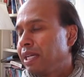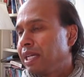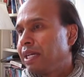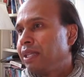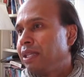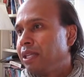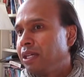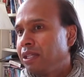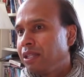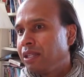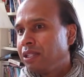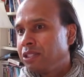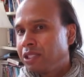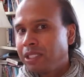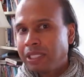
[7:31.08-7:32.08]
and the,
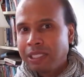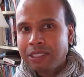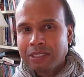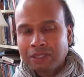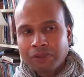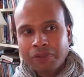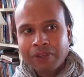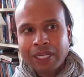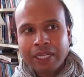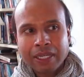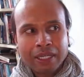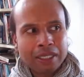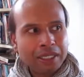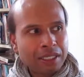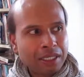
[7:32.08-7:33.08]
the shit hits the
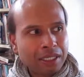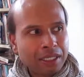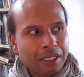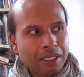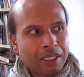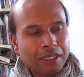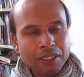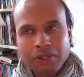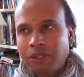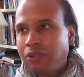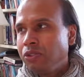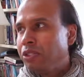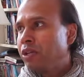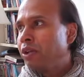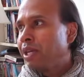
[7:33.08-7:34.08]
fan, you know,
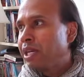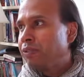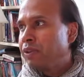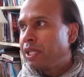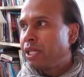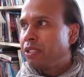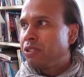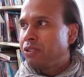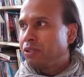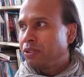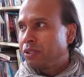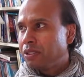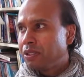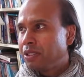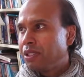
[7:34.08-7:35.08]
you don't have an
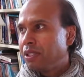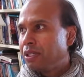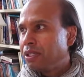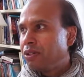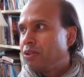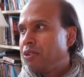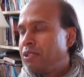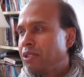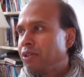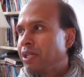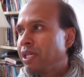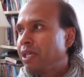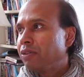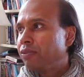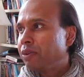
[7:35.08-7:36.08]
angel, or you
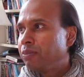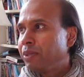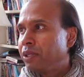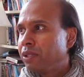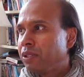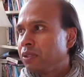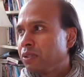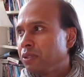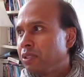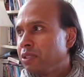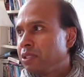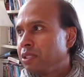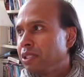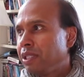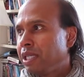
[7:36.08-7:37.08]
don't have a miracle
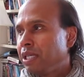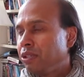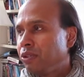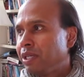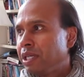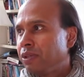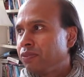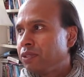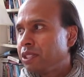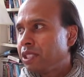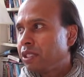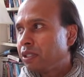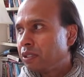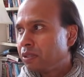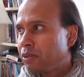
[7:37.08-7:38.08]
to get you out of
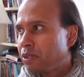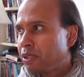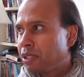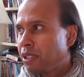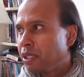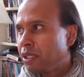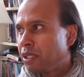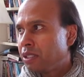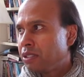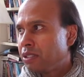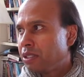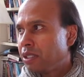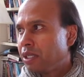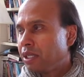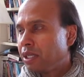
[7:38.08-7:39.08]
jail card
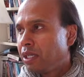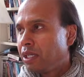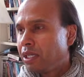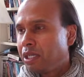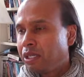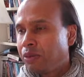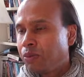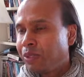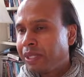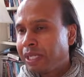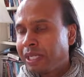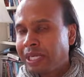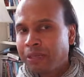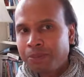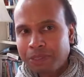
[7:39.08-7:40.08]
uh, when
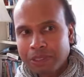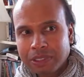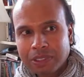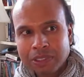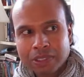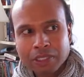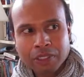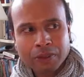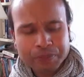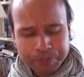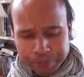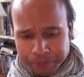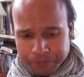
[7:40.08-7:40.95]
that happens. And so